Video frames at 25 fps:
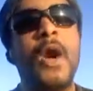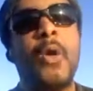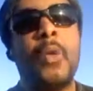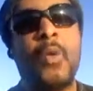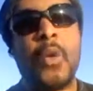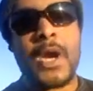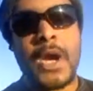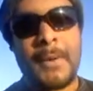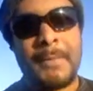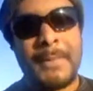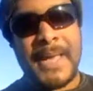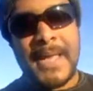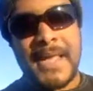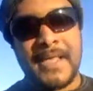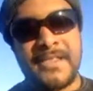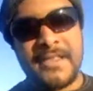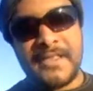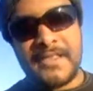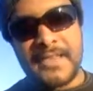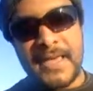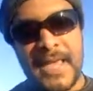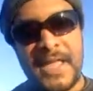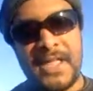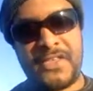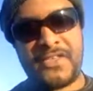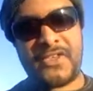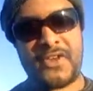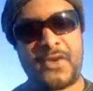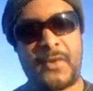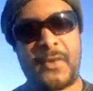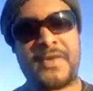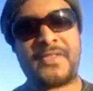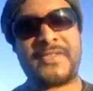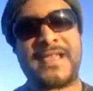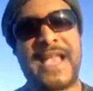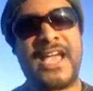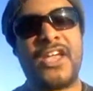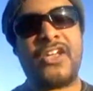What I'm here to say to you
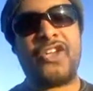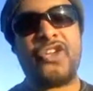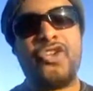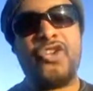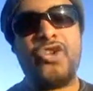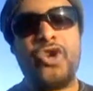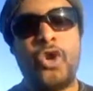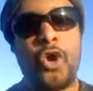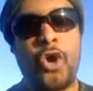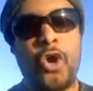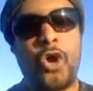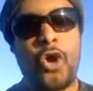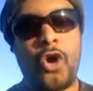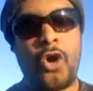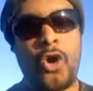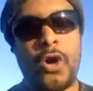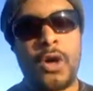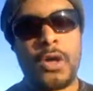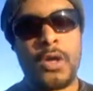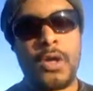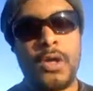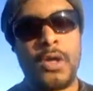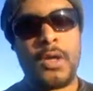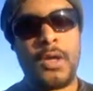is that your